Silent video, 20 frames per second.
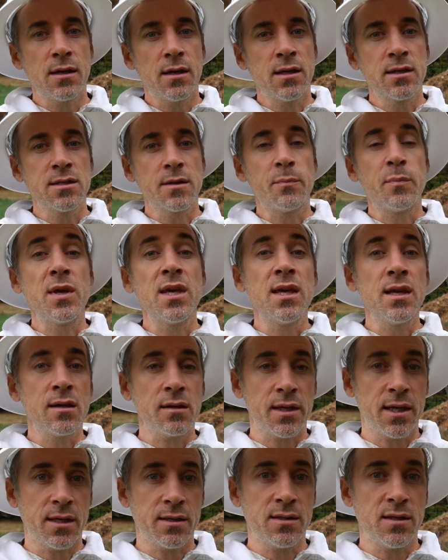is
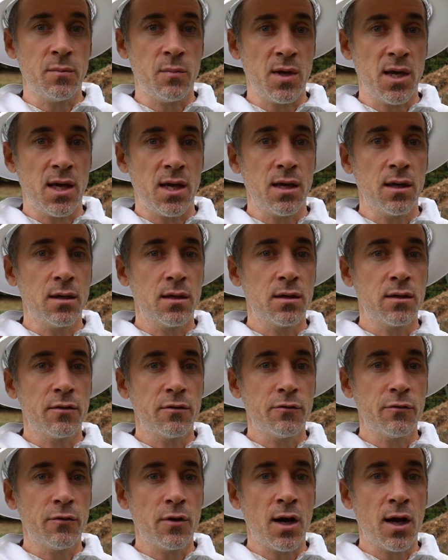appealing to me
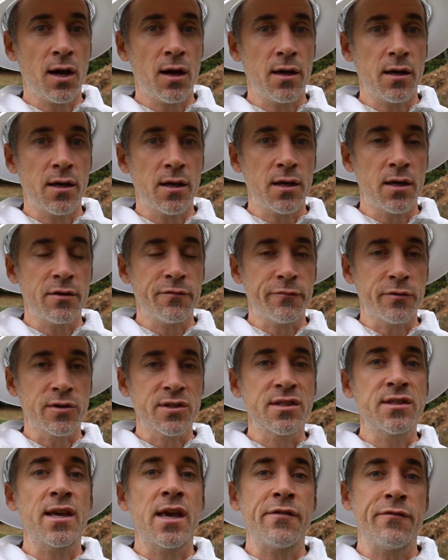for
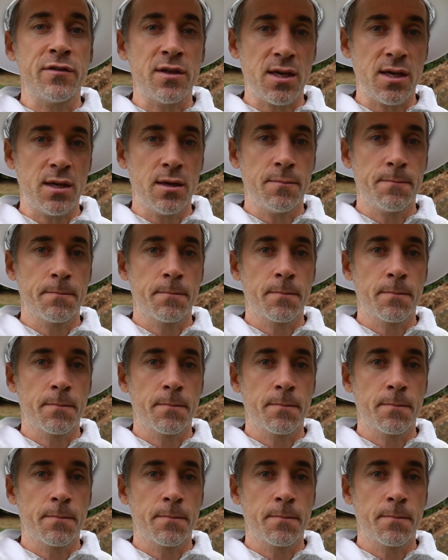safety.